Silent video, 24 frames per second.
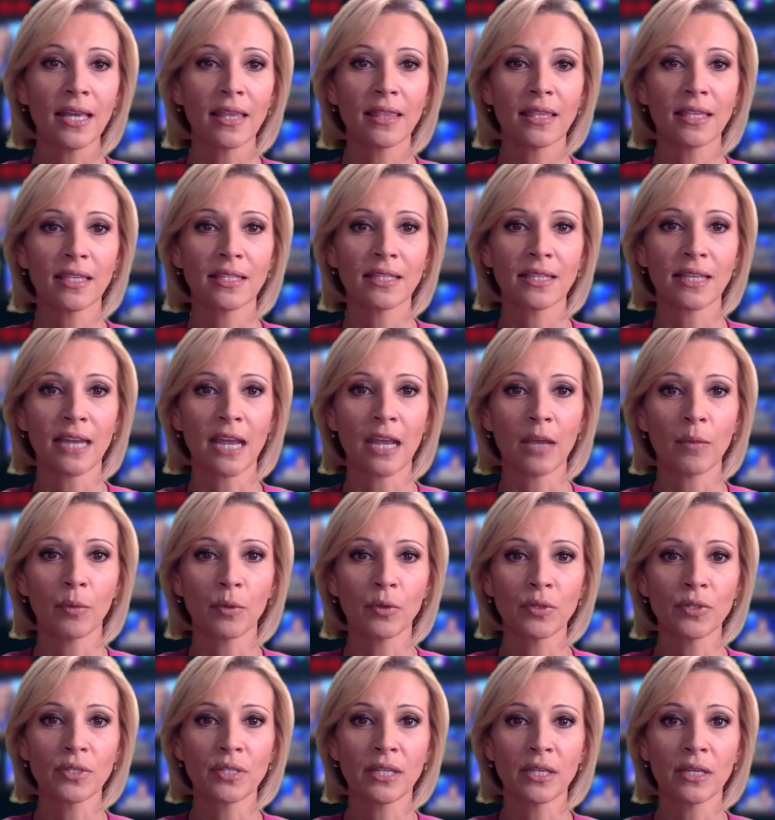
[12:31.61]
This
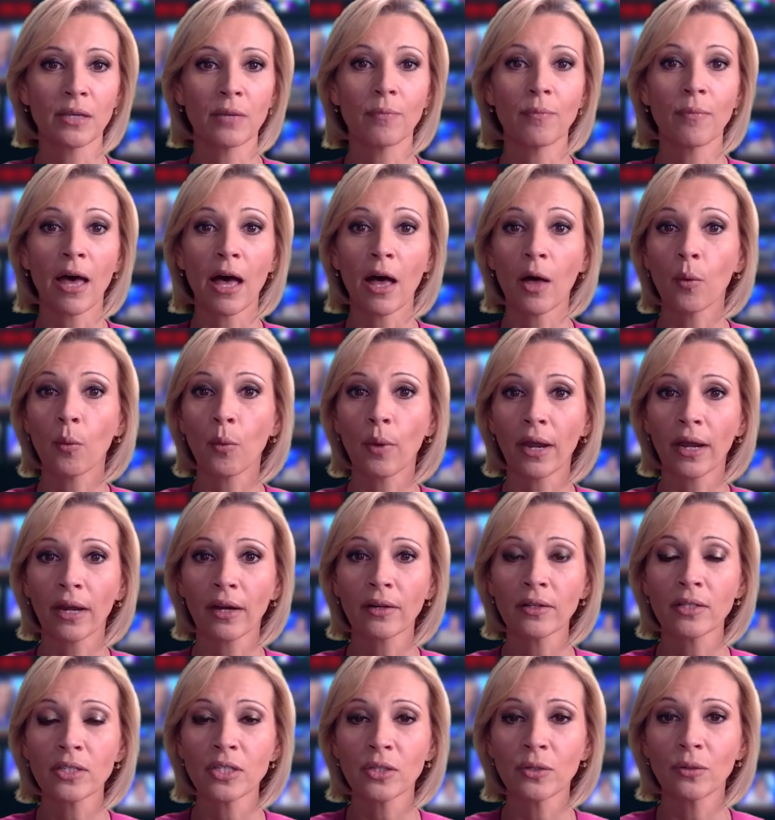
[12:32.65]
enables the
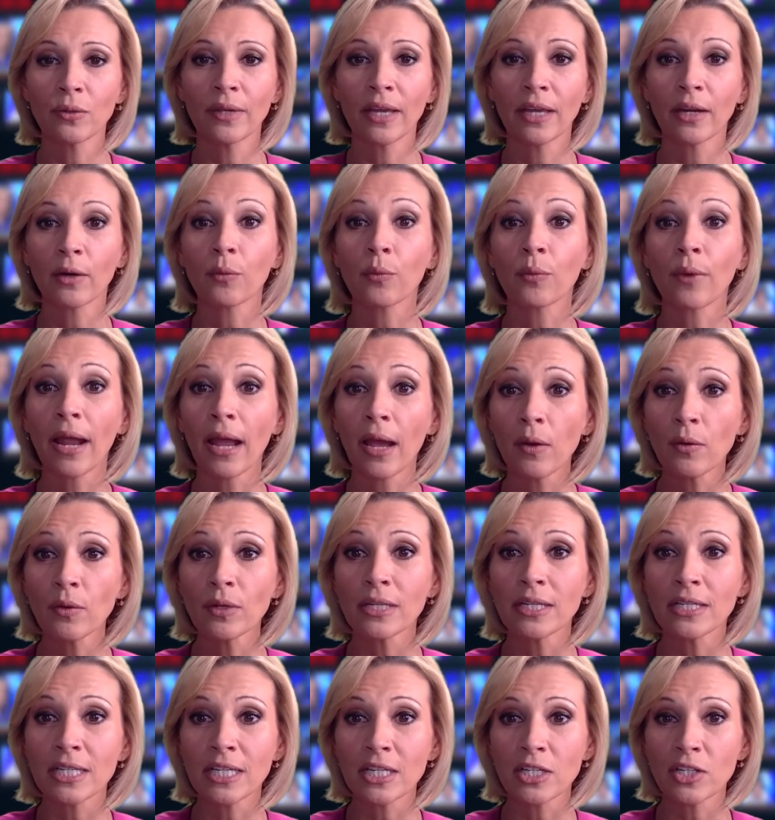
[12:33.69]
malware to get around
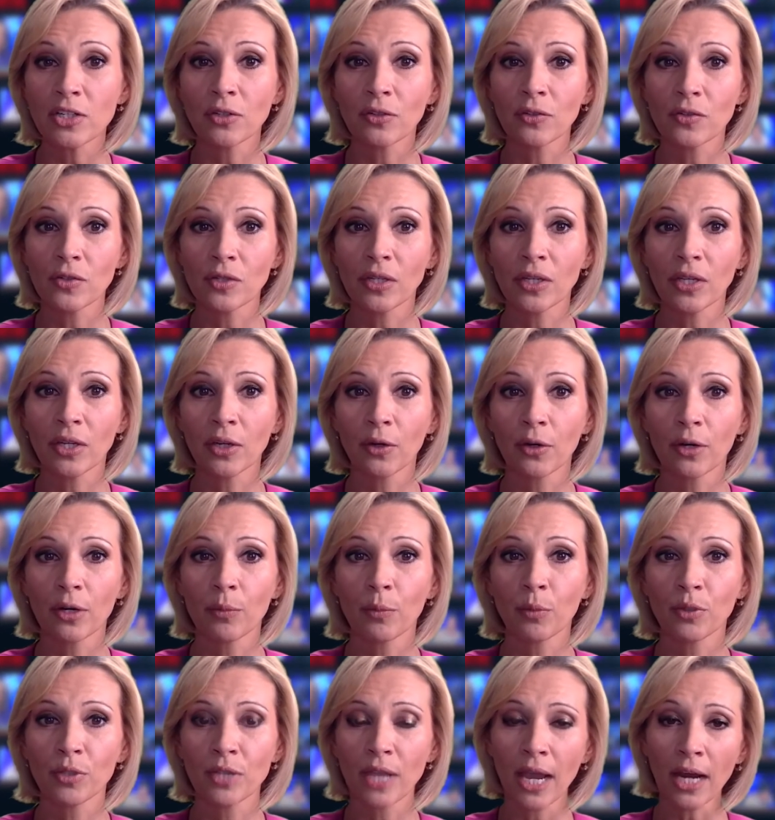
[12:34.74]
additional security
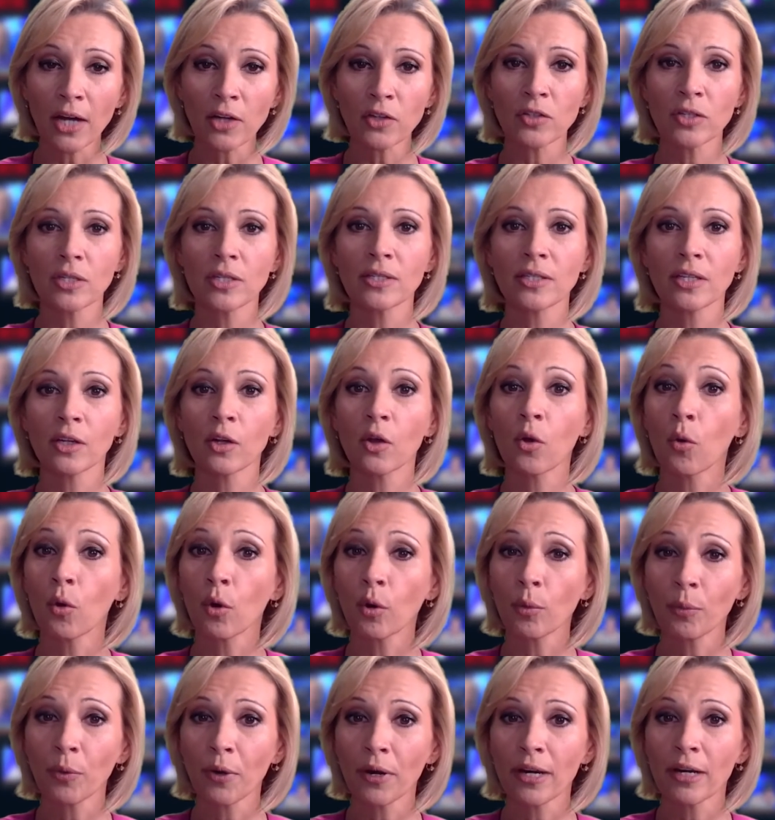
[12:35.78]
protections
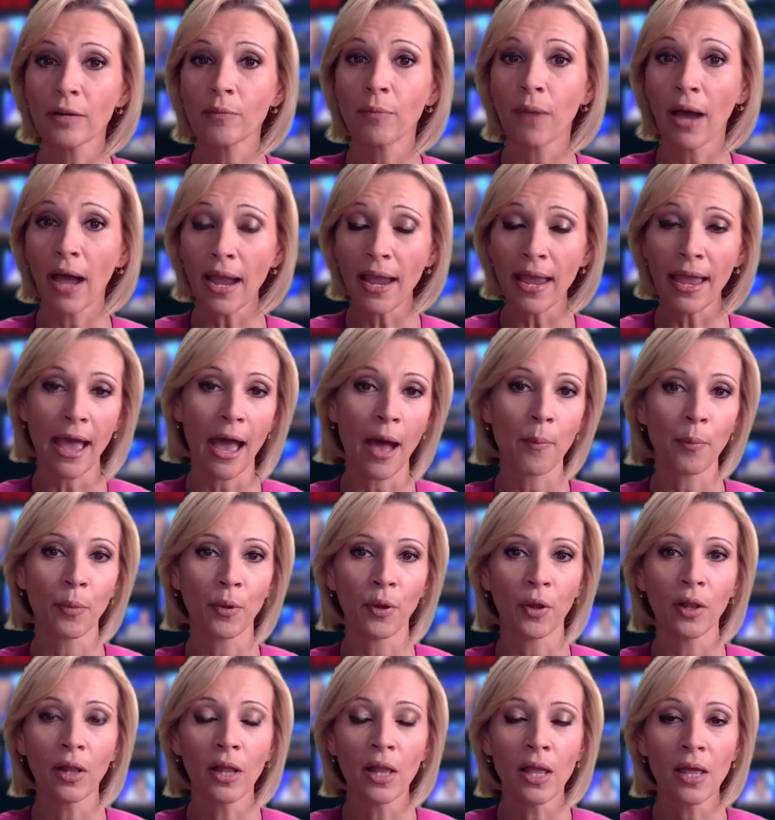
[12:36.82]
incorporated by
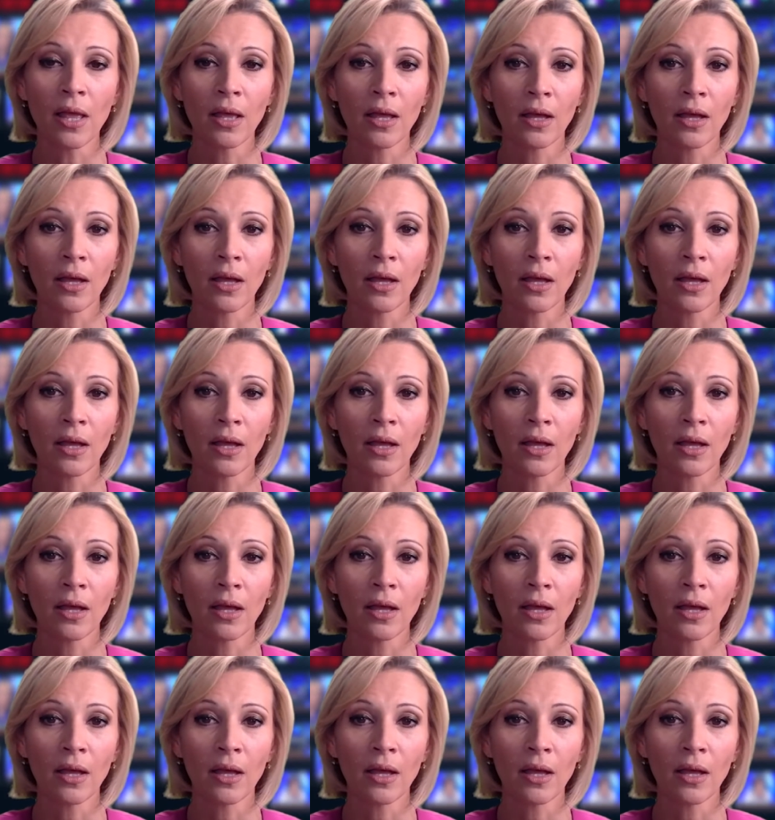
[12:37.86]
Apple,